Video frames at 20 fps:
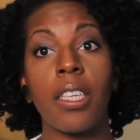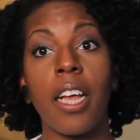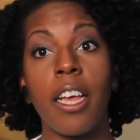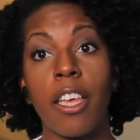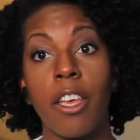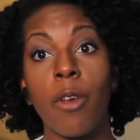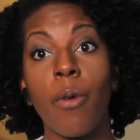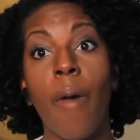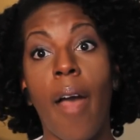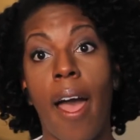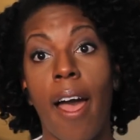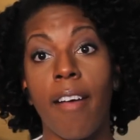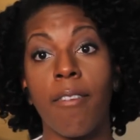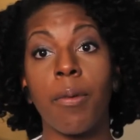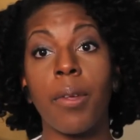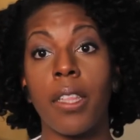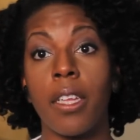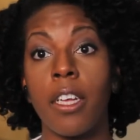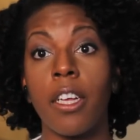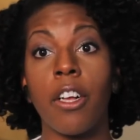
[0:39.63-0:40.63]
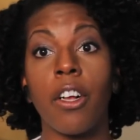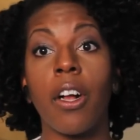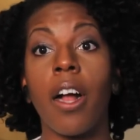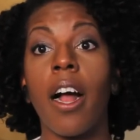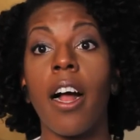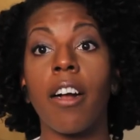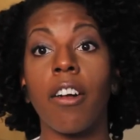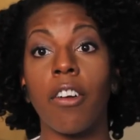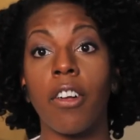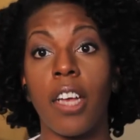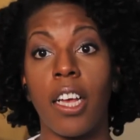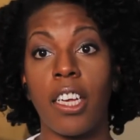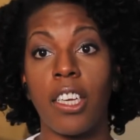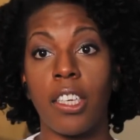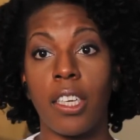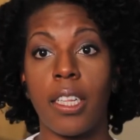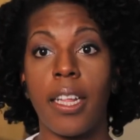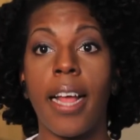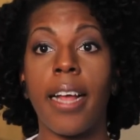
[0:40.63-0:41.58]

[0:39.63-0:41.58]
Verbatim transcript: that you have within your congregation